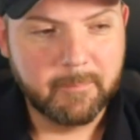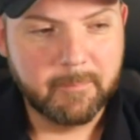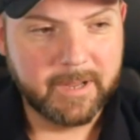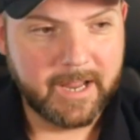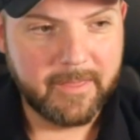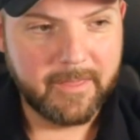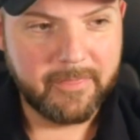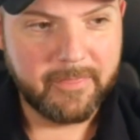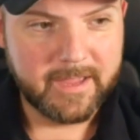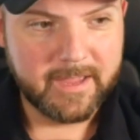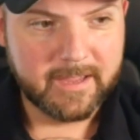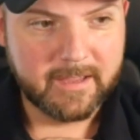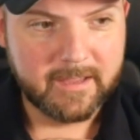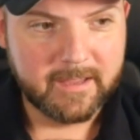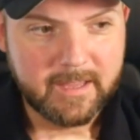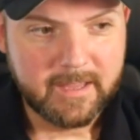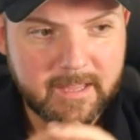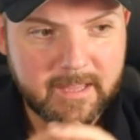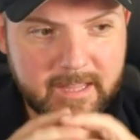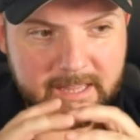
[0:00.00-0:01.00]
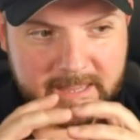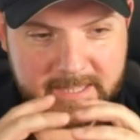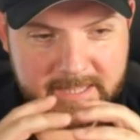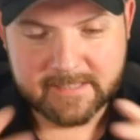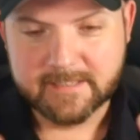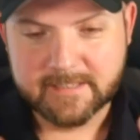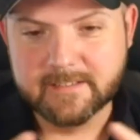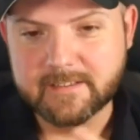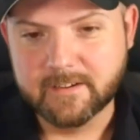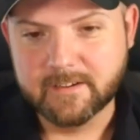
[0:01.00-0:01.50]
but I think
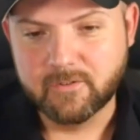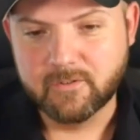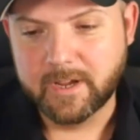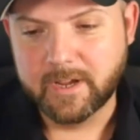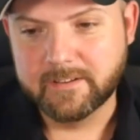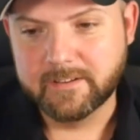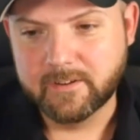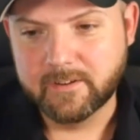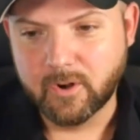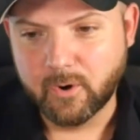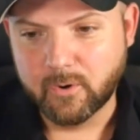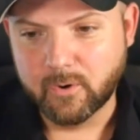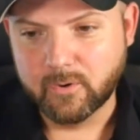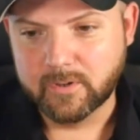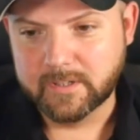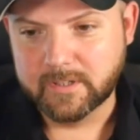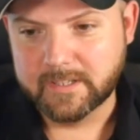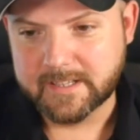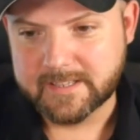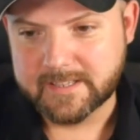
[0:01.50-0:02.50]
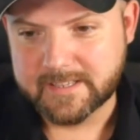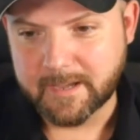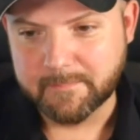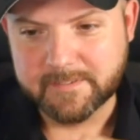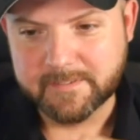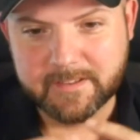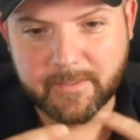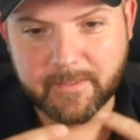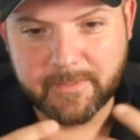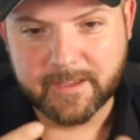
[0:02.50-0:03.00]
this is a great goal that
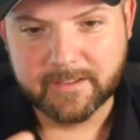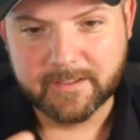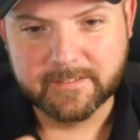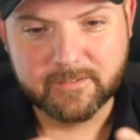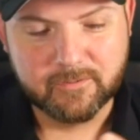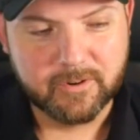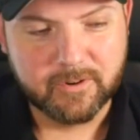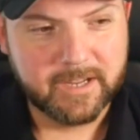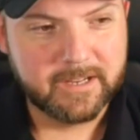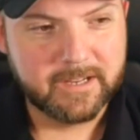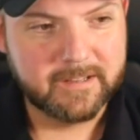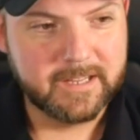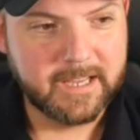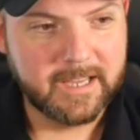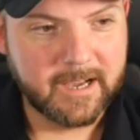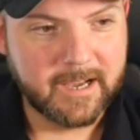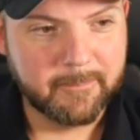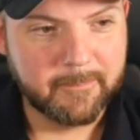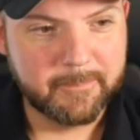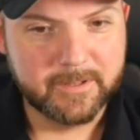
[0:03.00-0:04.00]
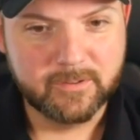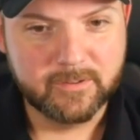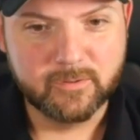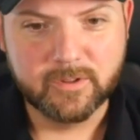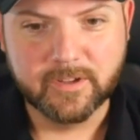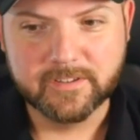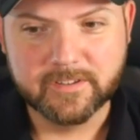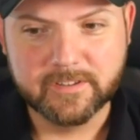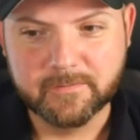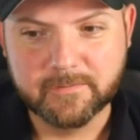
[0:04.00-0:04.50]
sums the things greatly up in
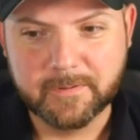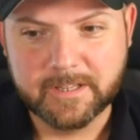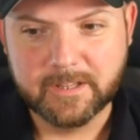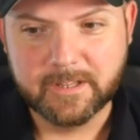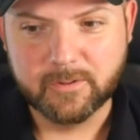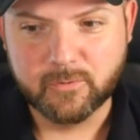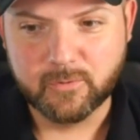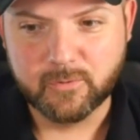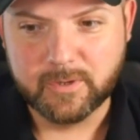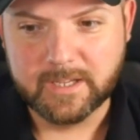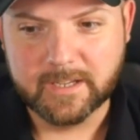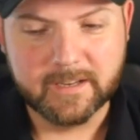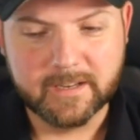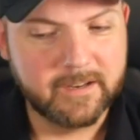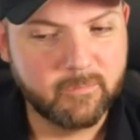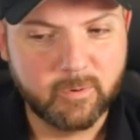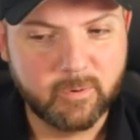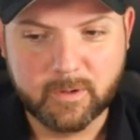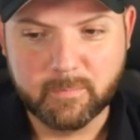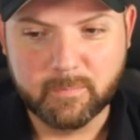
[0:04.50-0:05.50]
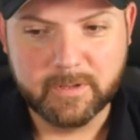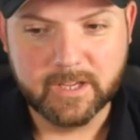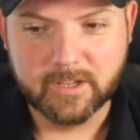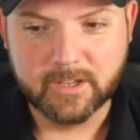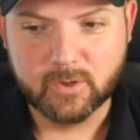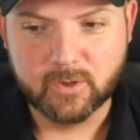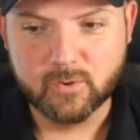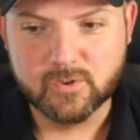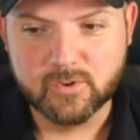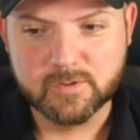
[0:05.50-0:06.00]
2023 and it will be a
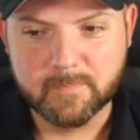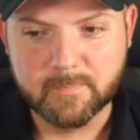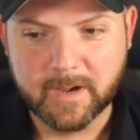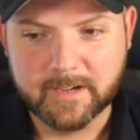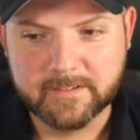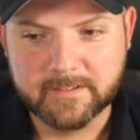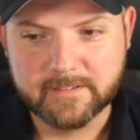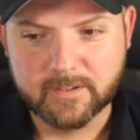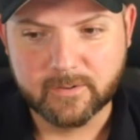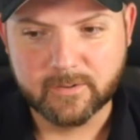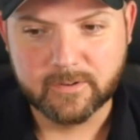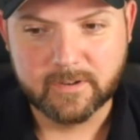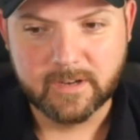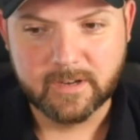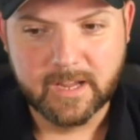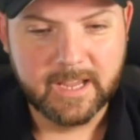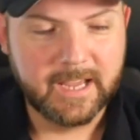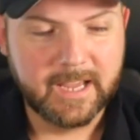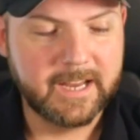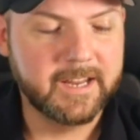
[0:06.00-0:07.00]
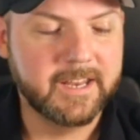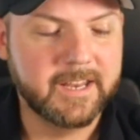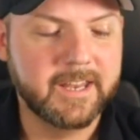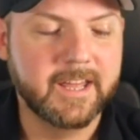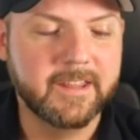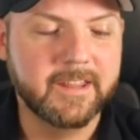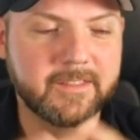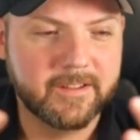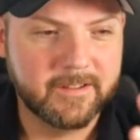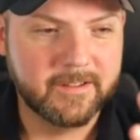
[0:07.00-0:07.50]
huge milestone and
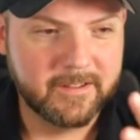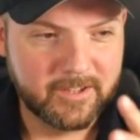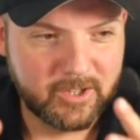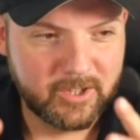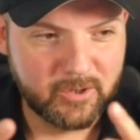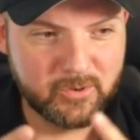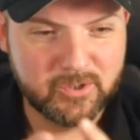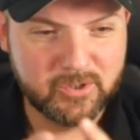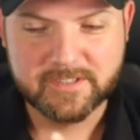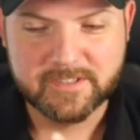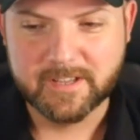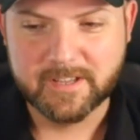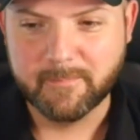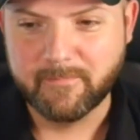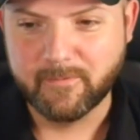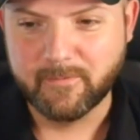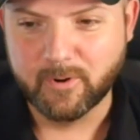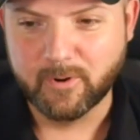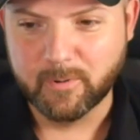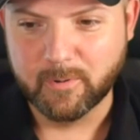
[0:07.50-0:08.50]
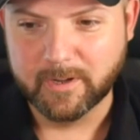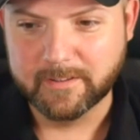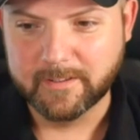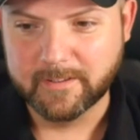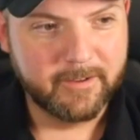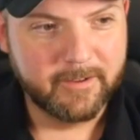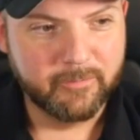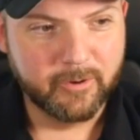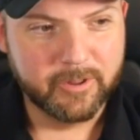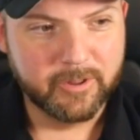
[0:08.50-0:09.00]
another huge step forward
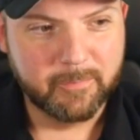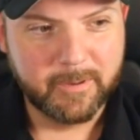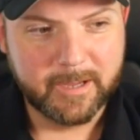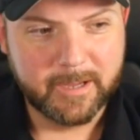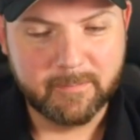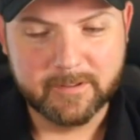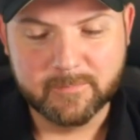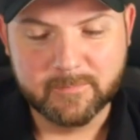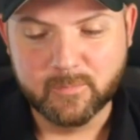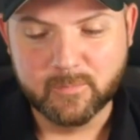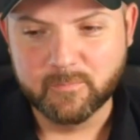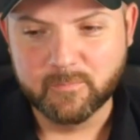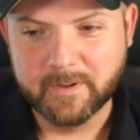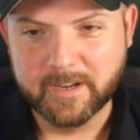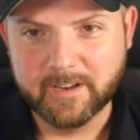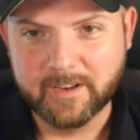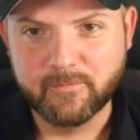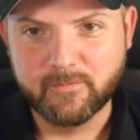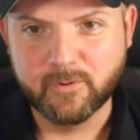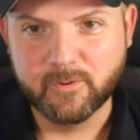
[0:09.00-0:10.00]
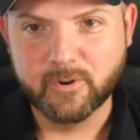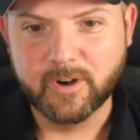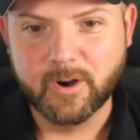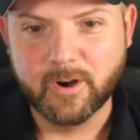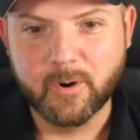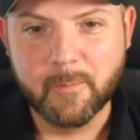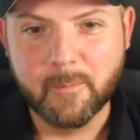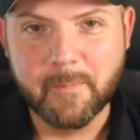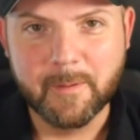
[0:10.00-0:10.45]
for the paperless movement and for our